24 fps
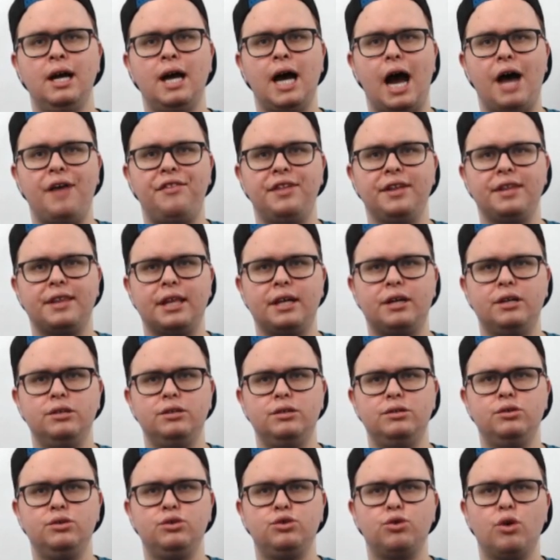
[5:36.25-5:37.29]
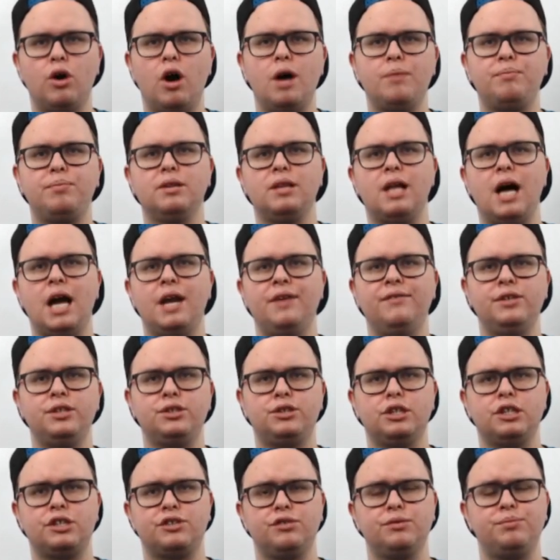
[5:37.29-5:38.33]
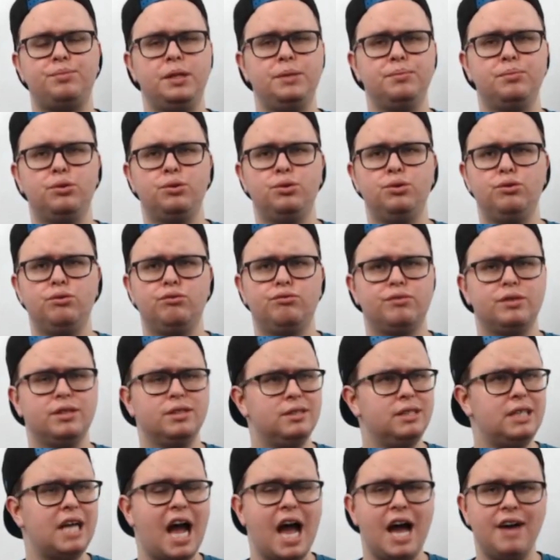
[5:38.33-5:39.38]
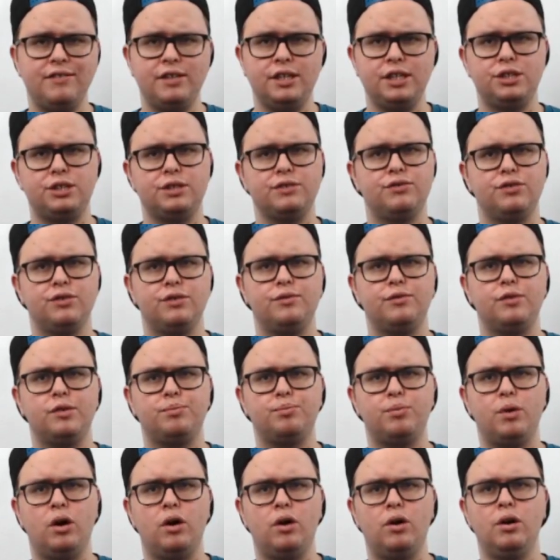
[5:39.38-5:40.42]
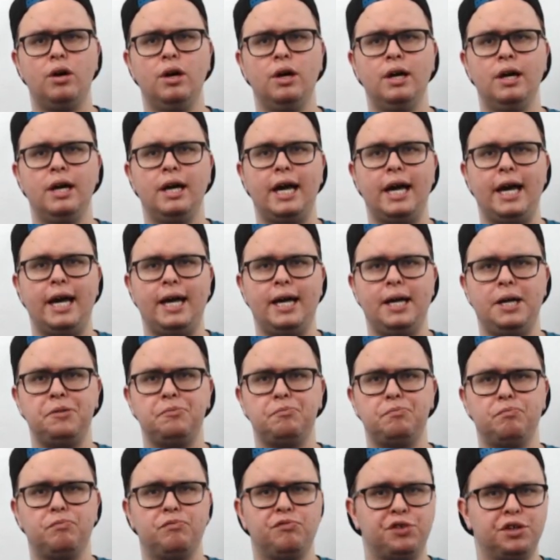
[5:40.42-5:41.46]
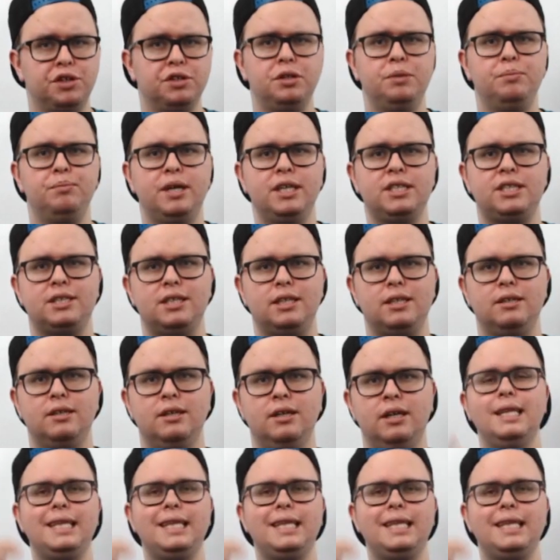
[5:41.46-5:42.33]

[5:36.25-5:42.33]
I think they could draw up a lot of interest for people who really have an interest for football and really miss it.